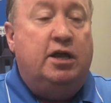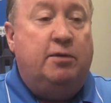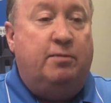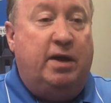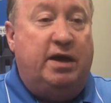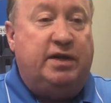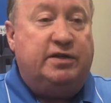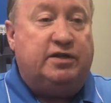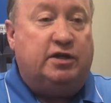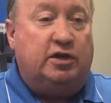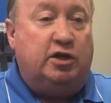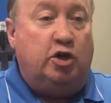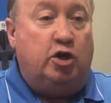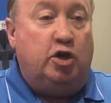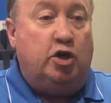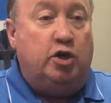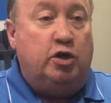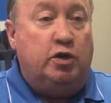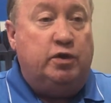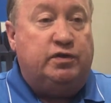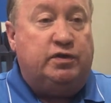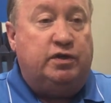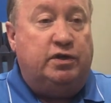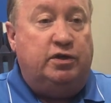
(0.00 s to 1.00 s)
Basically you're
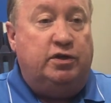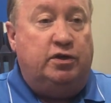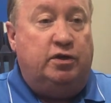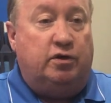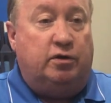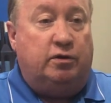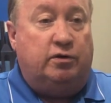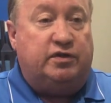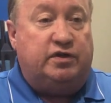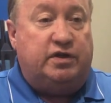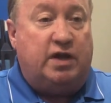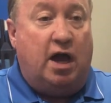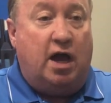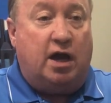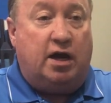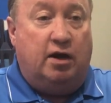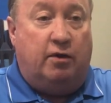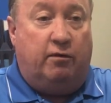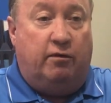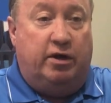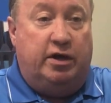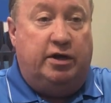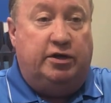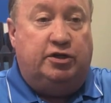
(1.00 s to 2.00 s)
using your
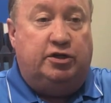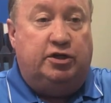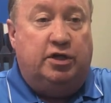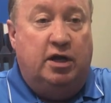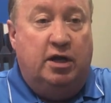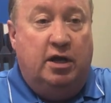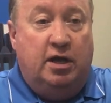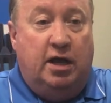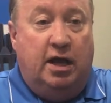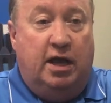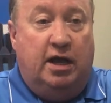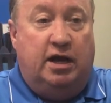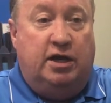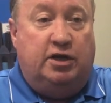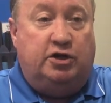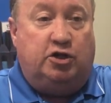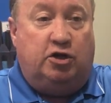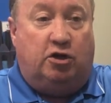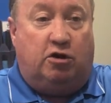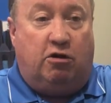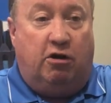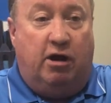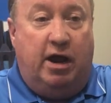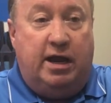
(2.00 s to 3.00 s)
socket wrench, and as
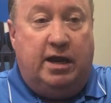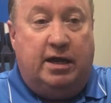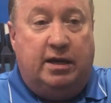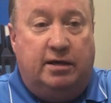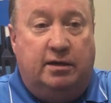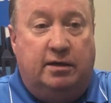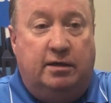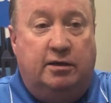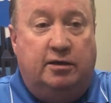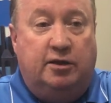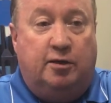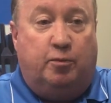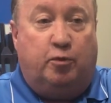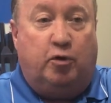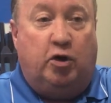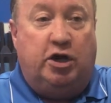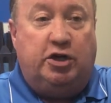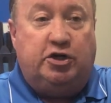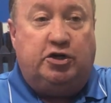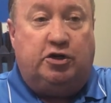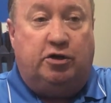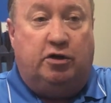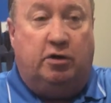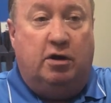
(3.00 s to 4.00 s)
you're cranking the
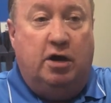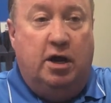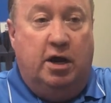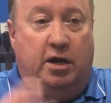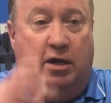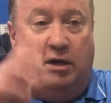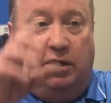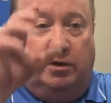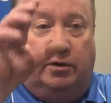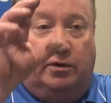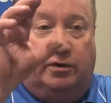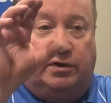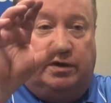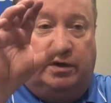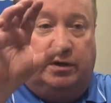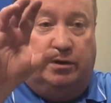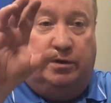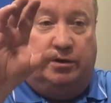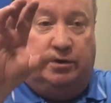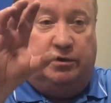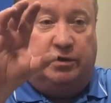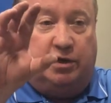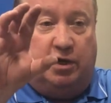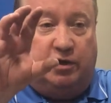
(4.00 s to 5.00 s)
pressure,
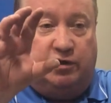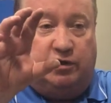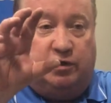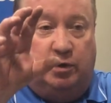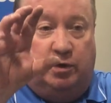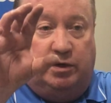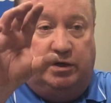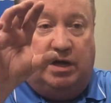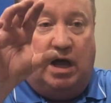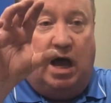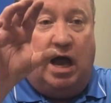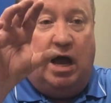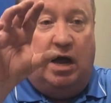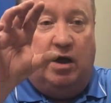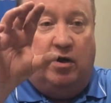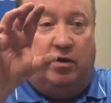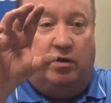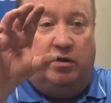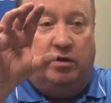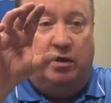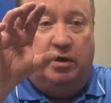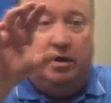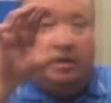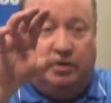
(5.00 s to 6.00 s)
there's also a
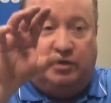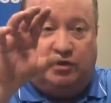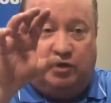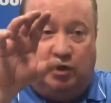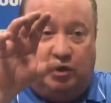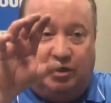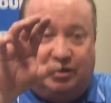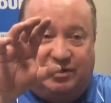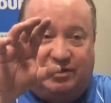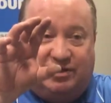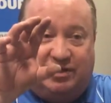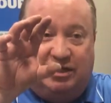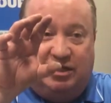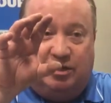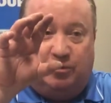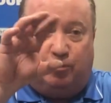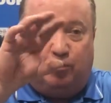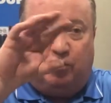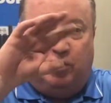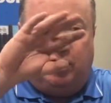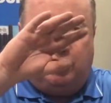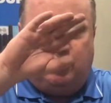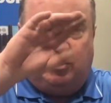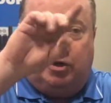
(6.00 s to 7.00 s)
dial, so you can see the
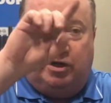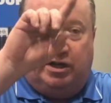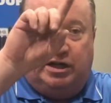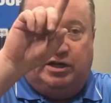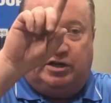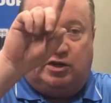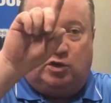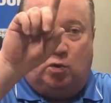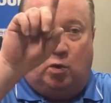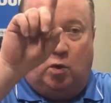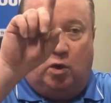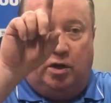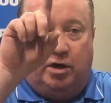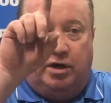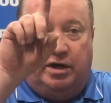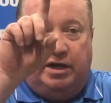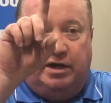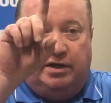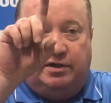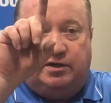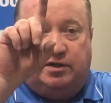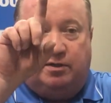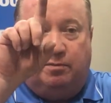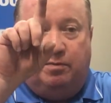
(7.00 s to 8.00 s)
pressure get to where it
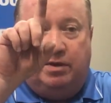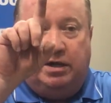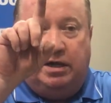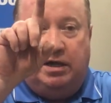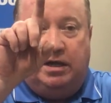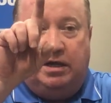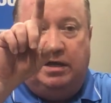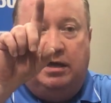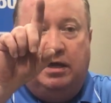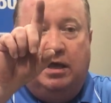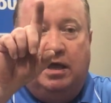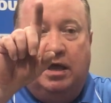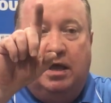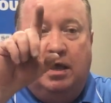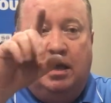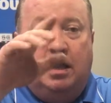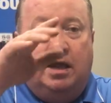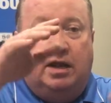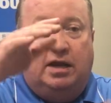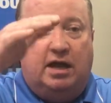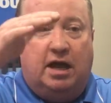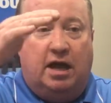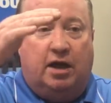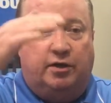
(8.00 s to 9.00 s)
needs to be,
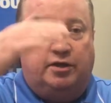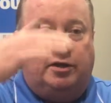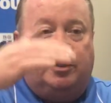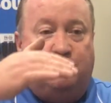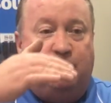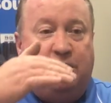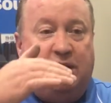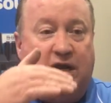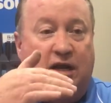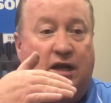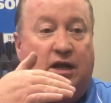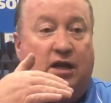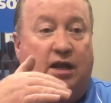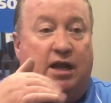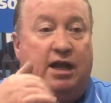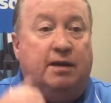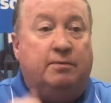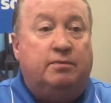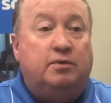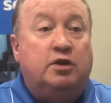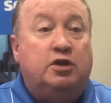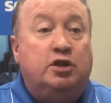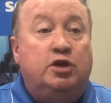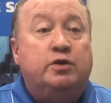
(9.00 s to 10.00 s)
and now it's being
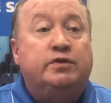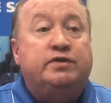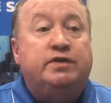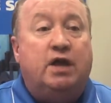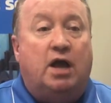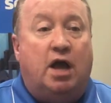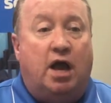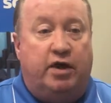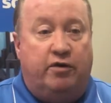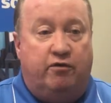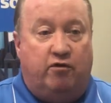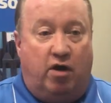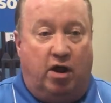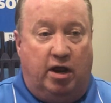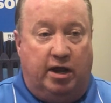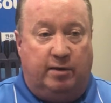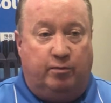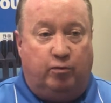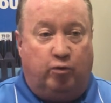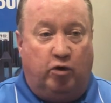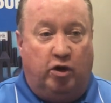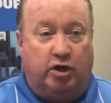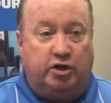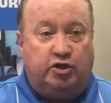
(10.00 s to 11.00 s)
clamped using hydraulic
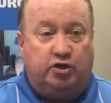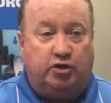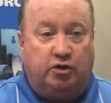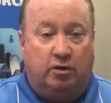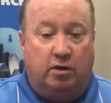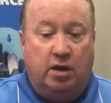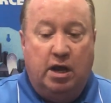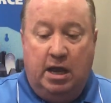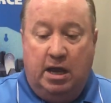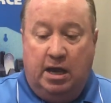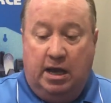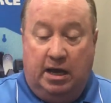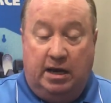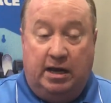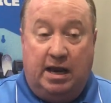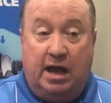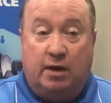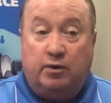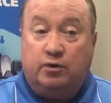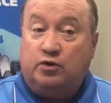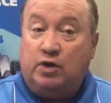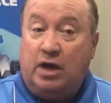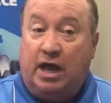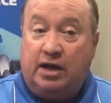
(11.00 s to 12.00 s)
pressure. And
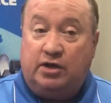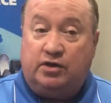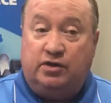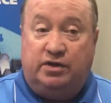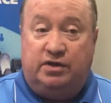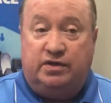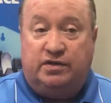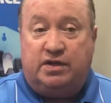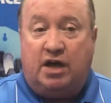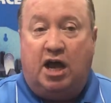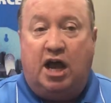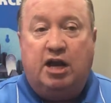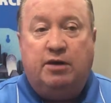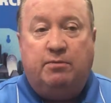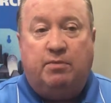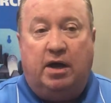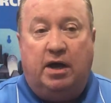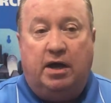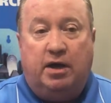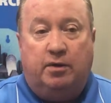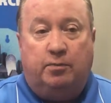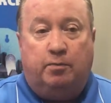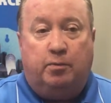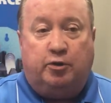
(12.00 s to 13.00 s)
that was actually designed
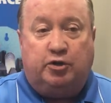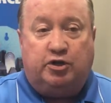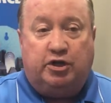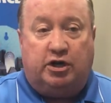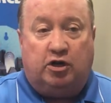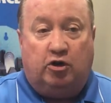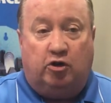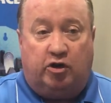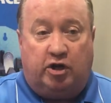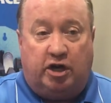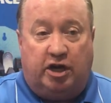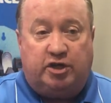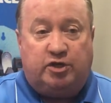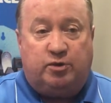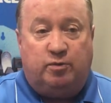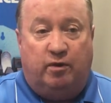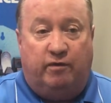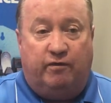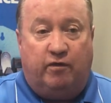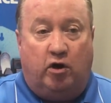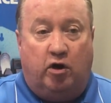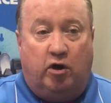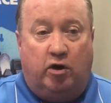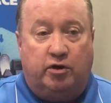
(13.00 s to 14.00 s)
by a particular
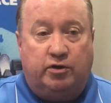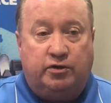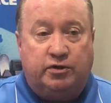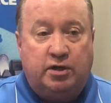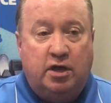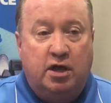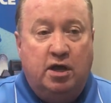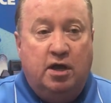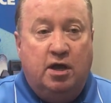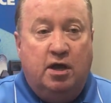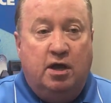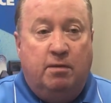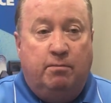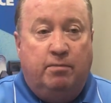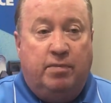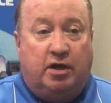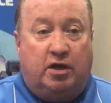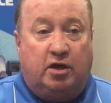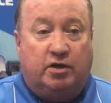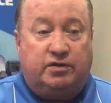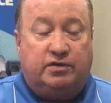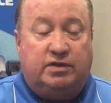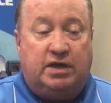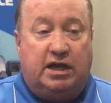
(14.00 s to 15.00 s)
customer of ours
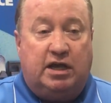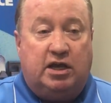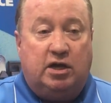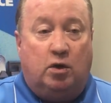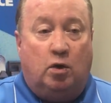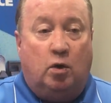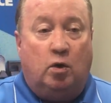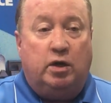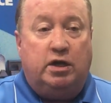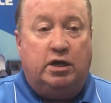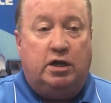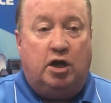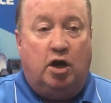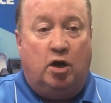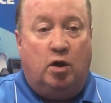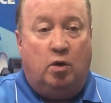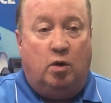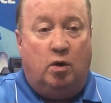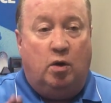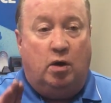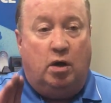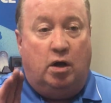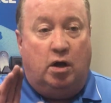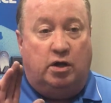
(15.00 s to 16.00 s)
because they could only
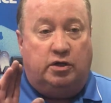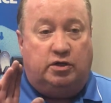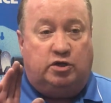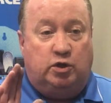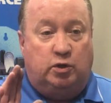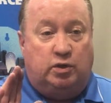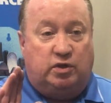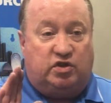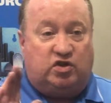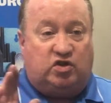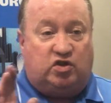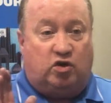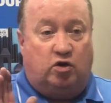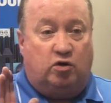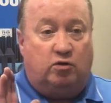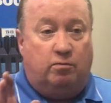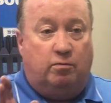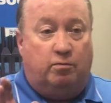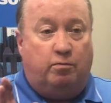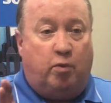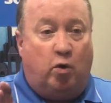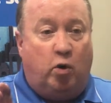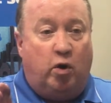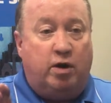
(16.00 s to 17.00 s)
go to a
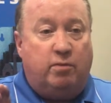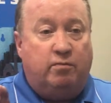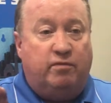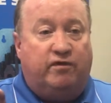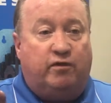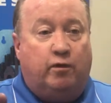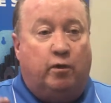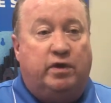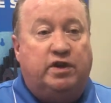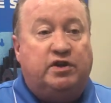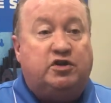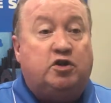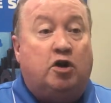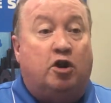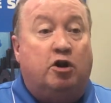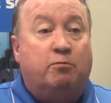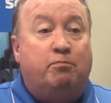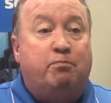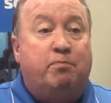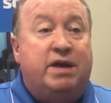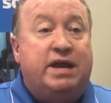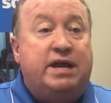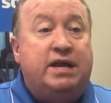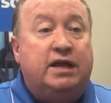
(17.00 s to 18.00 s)
certain point before they
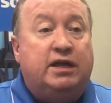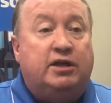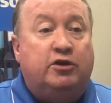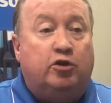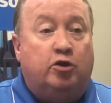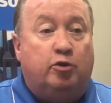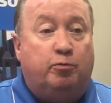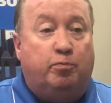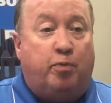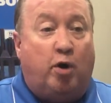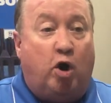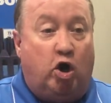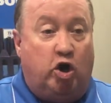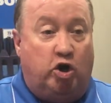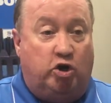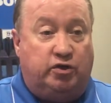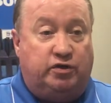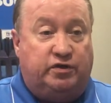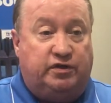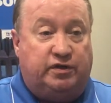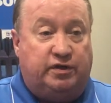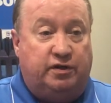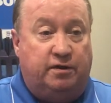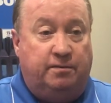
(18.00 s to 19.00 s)
started bending their
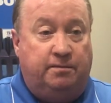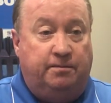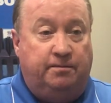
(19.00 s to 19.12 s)
parts.